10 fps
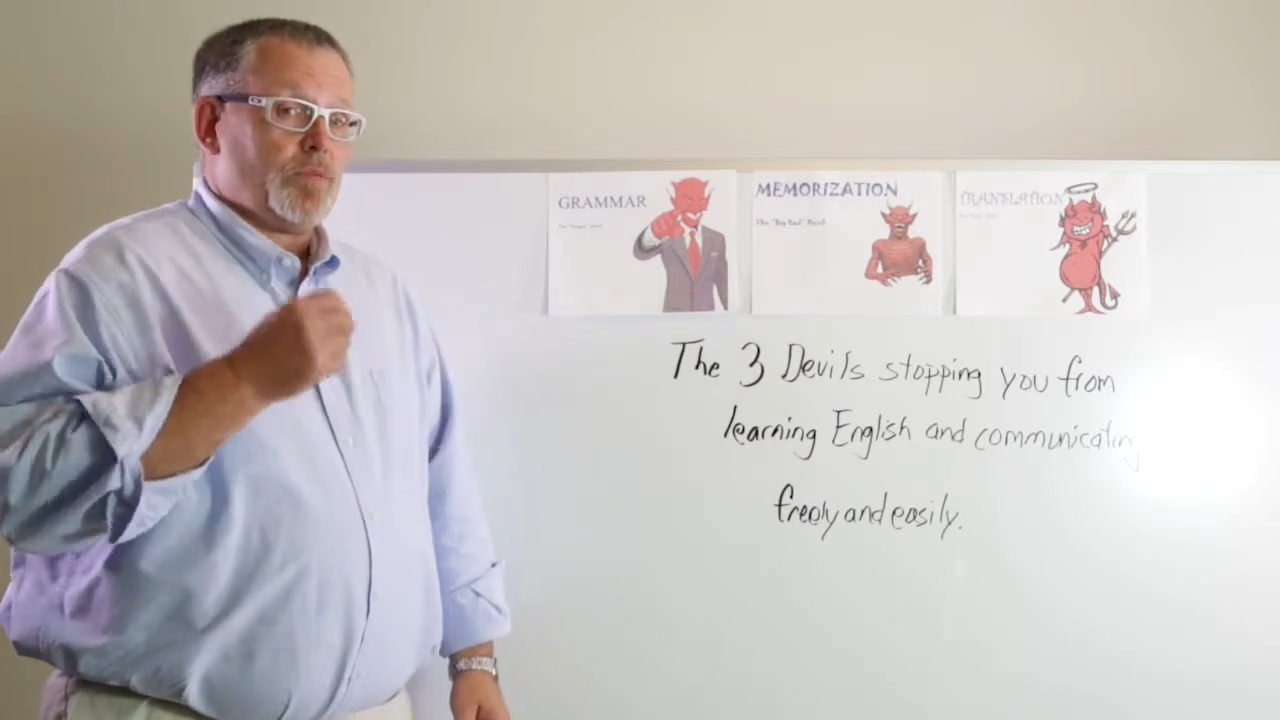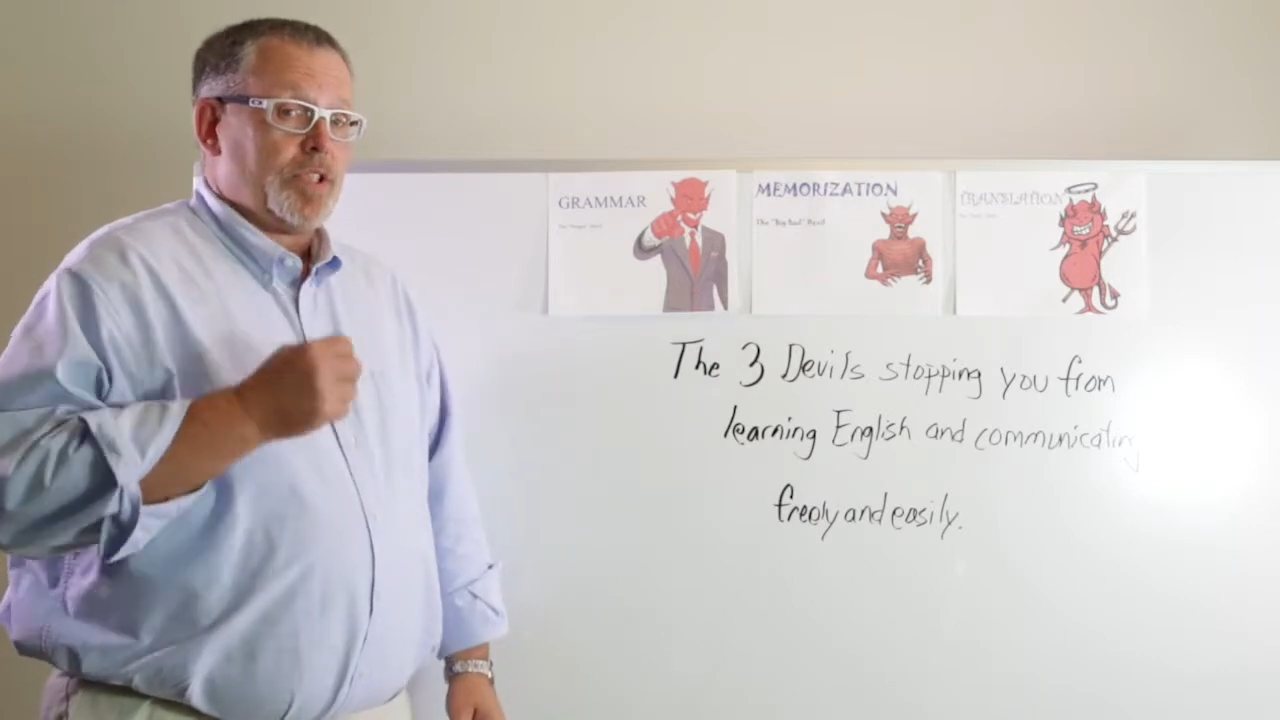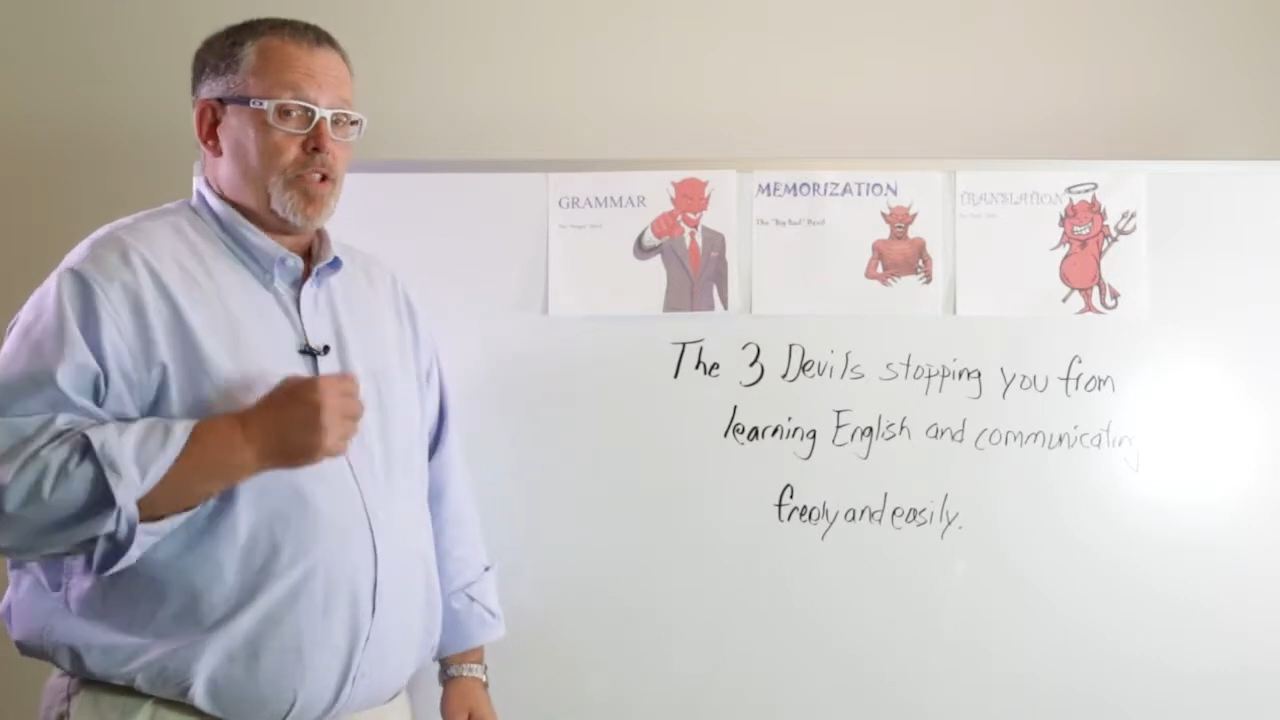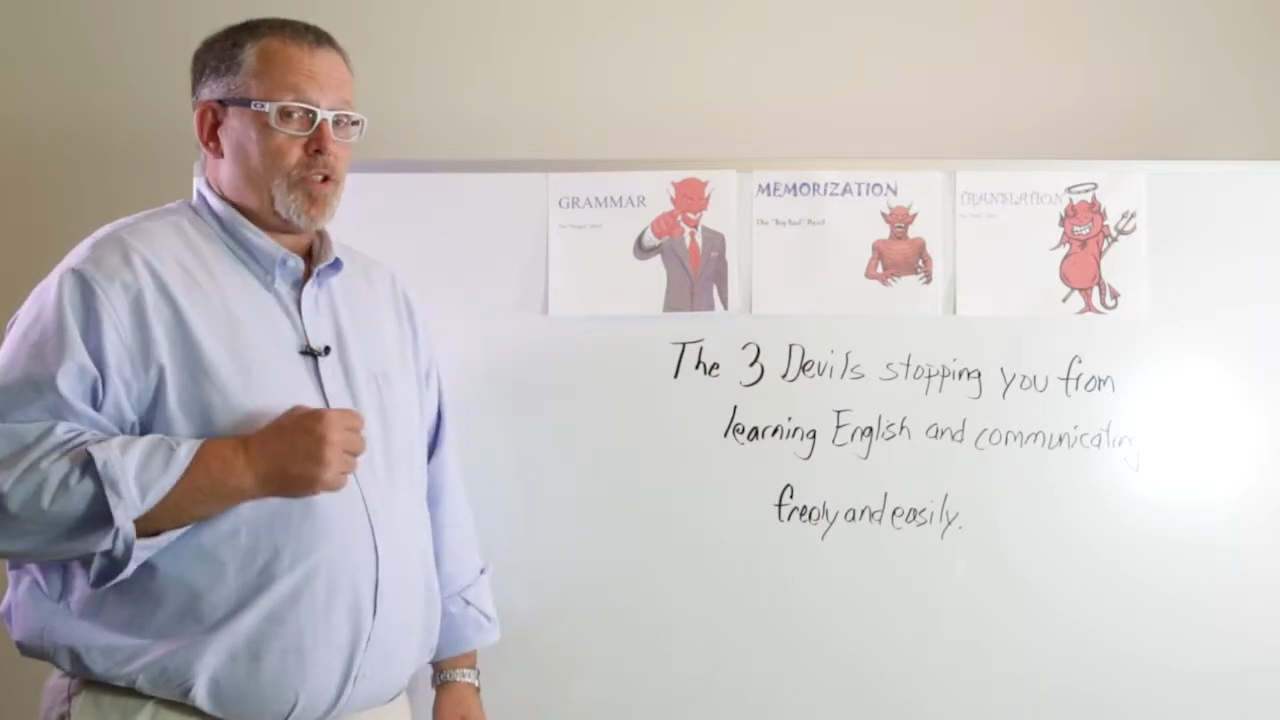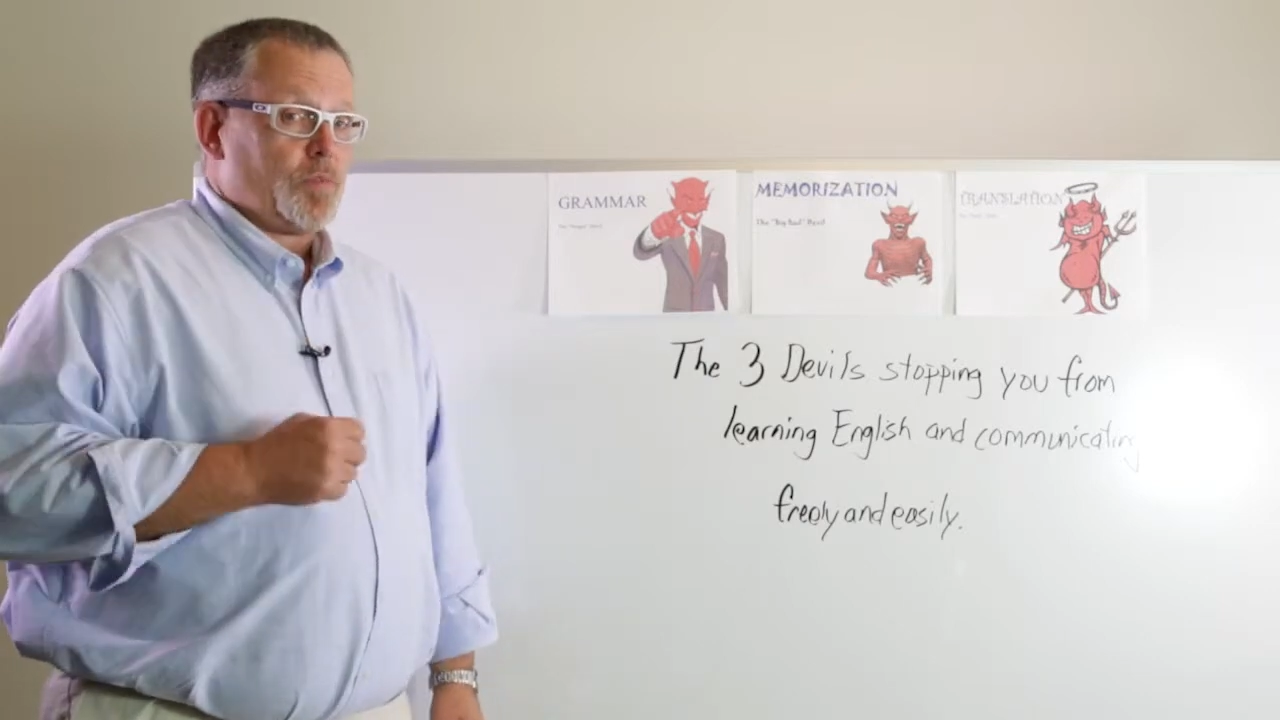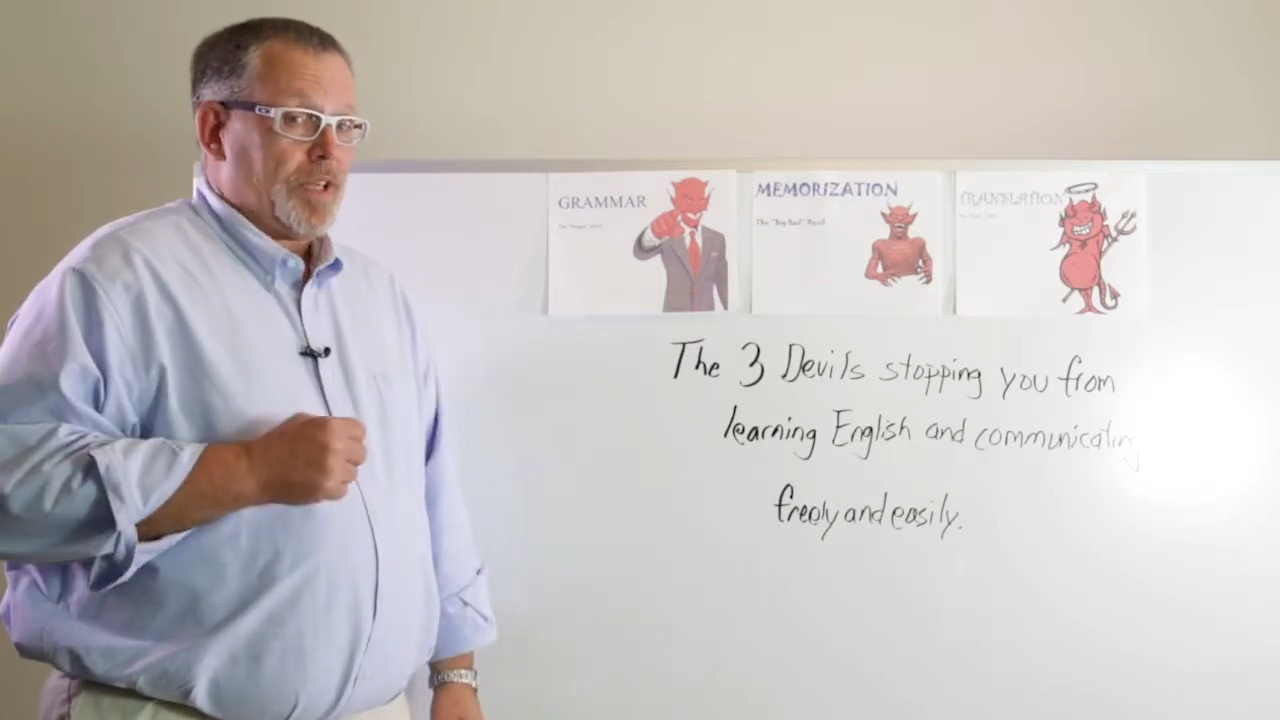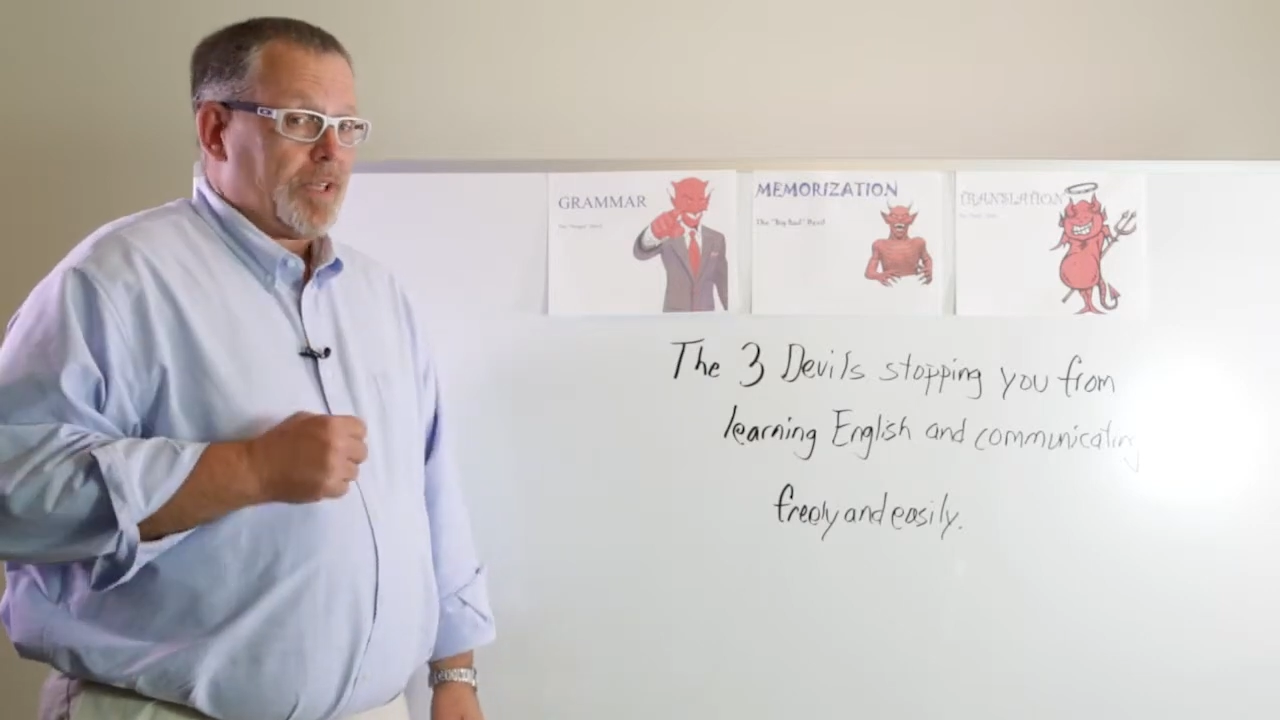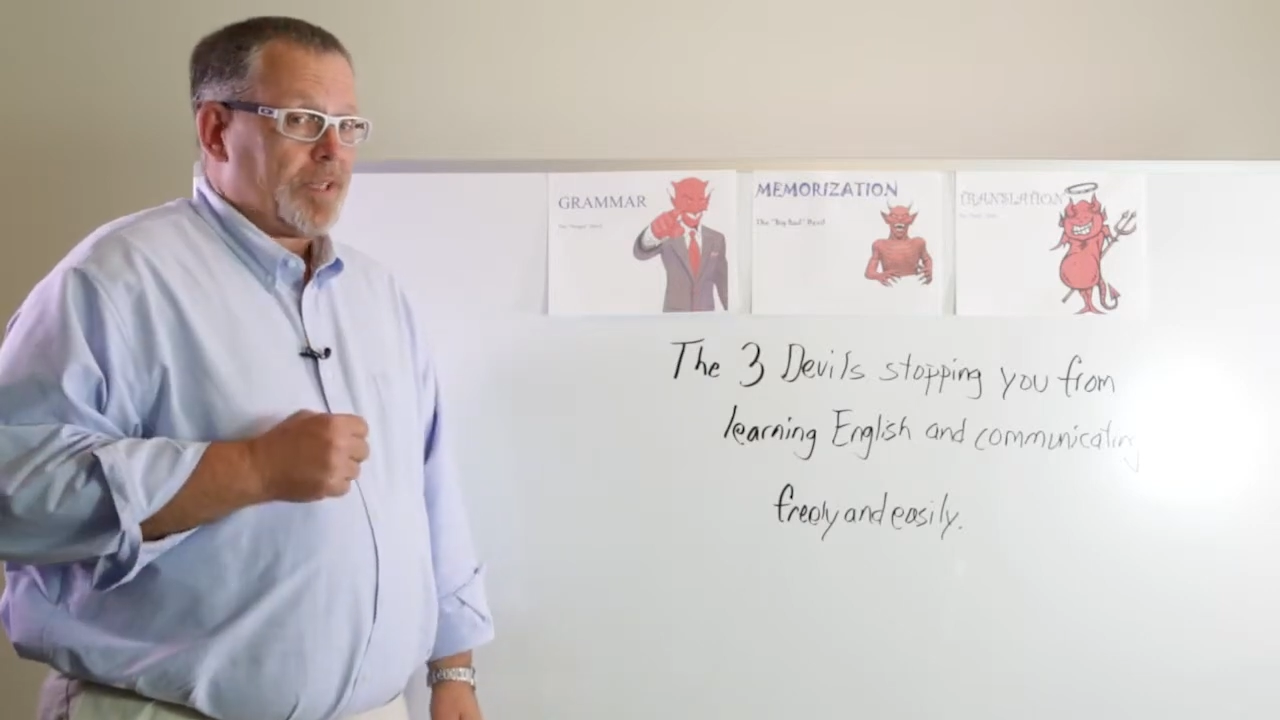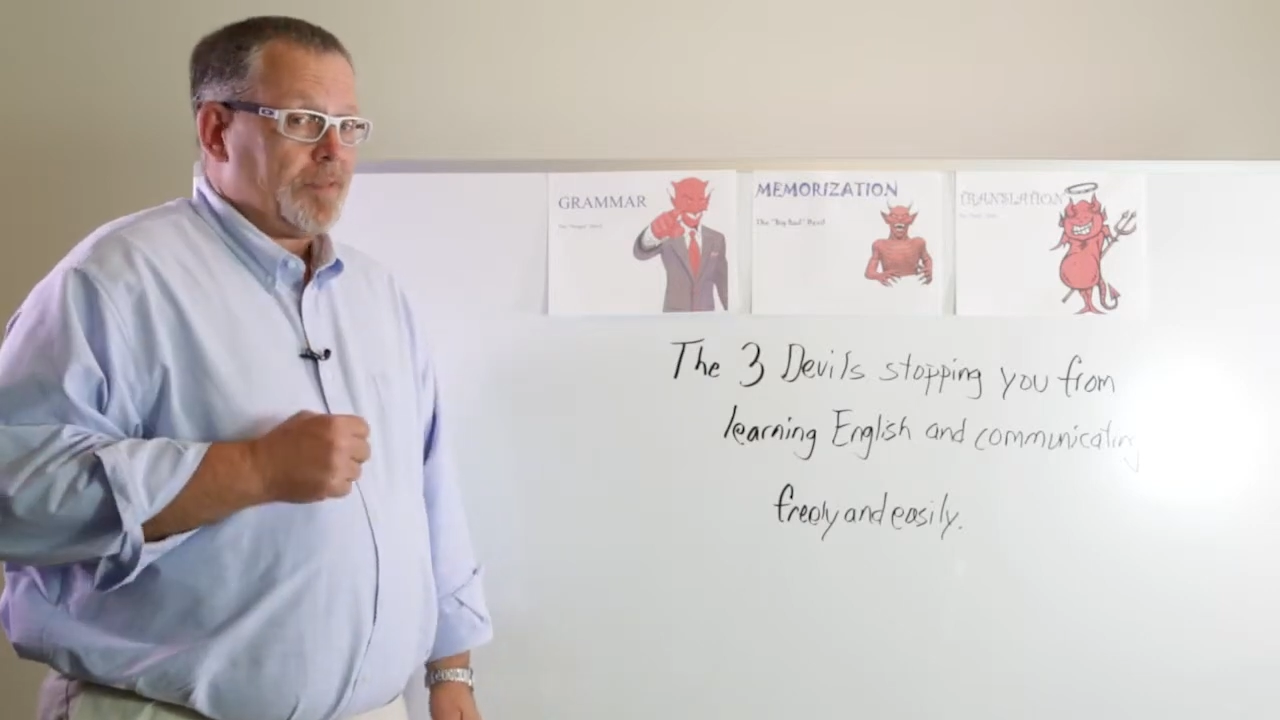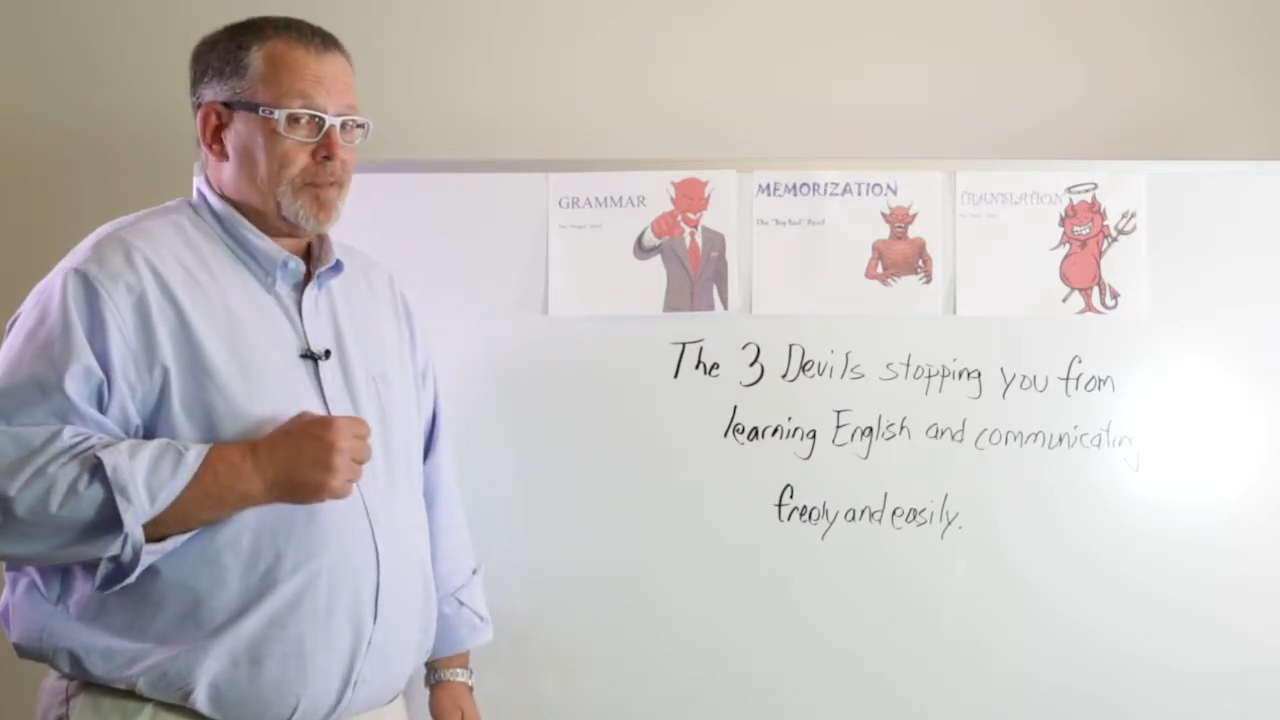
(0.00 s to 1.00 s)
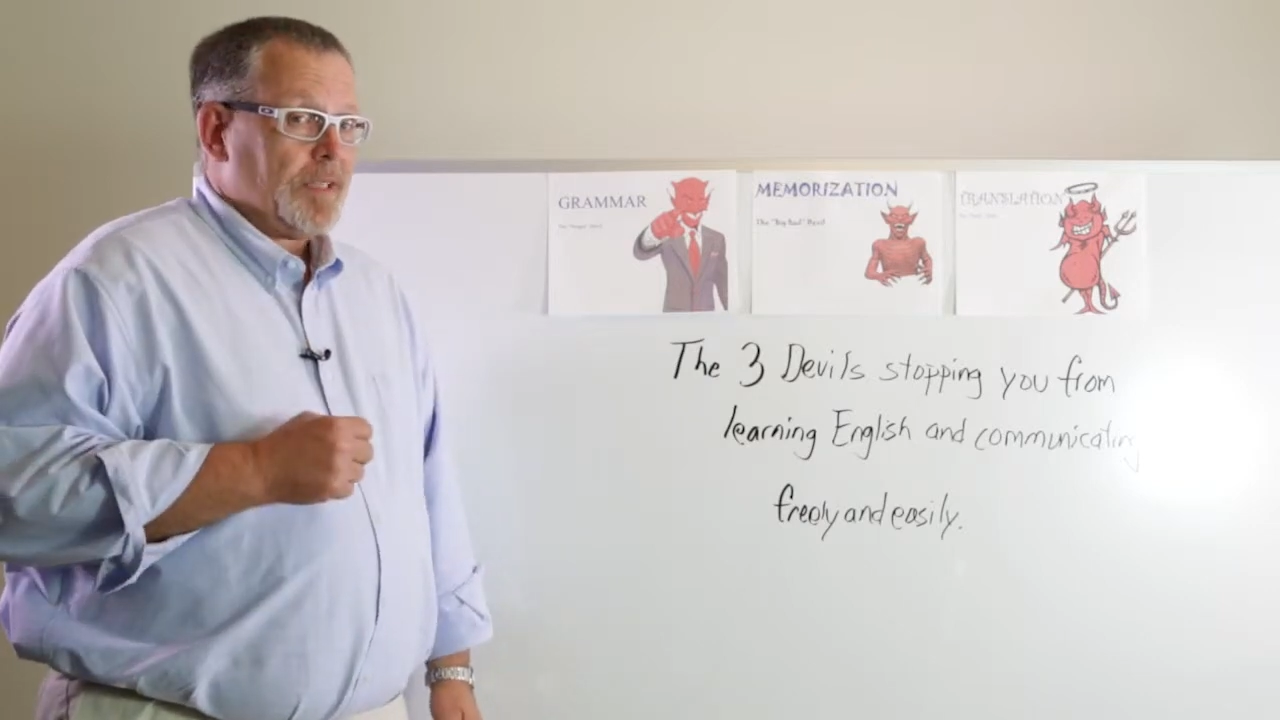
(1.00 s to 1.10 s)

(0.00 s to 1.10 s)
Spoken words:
when you speak.